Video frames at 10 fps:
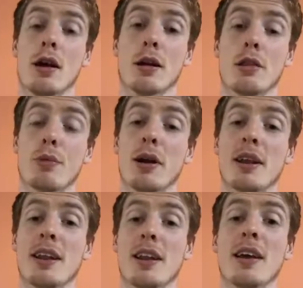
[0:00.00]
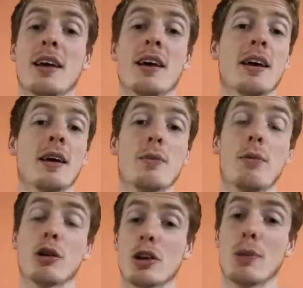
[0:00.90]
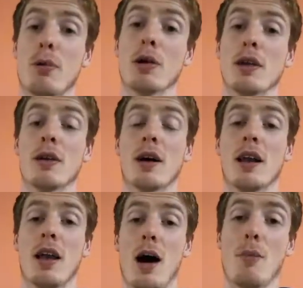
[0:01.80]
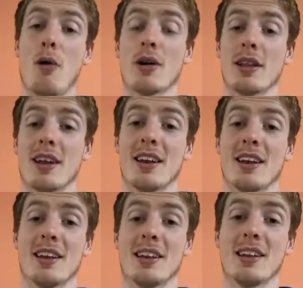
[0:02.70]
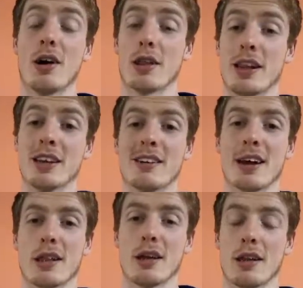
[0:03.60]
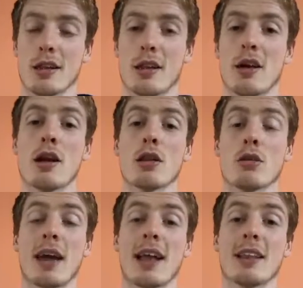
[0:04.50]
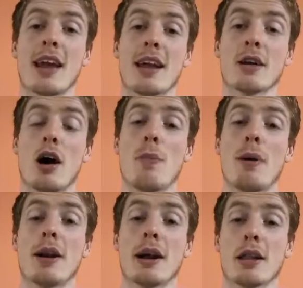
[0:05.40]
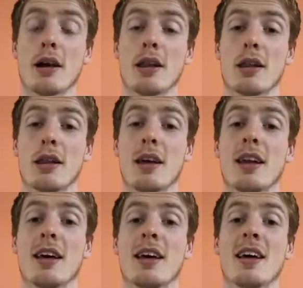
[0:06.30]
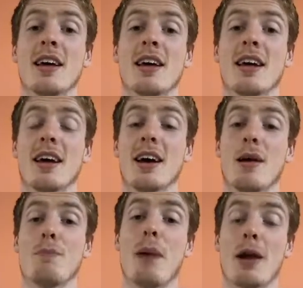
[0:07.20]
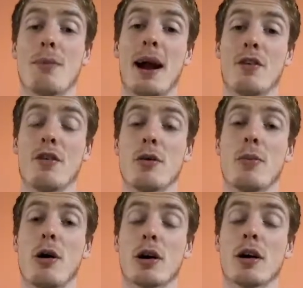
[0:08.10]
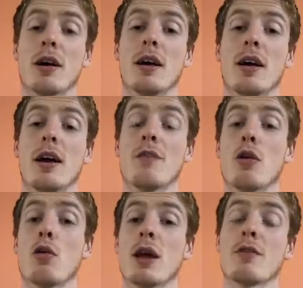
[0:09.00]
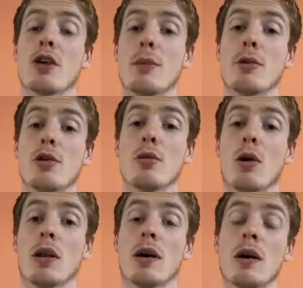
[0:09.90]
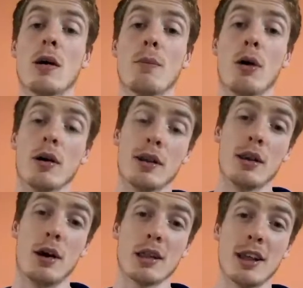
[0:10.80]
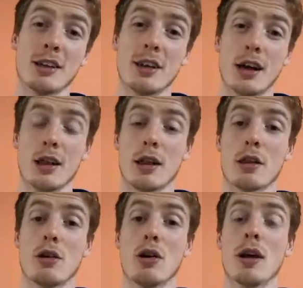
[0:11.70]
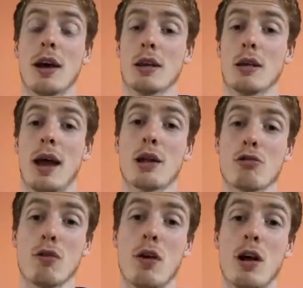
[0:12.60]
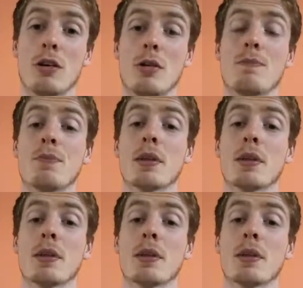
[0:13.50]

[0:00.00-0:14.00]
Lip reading: sprinting, pushing and pulling a lot more than isolation exercises. So get the compound exercises in, better bang for your buck if you only have time to do one. But isolation exercise is good as extra volume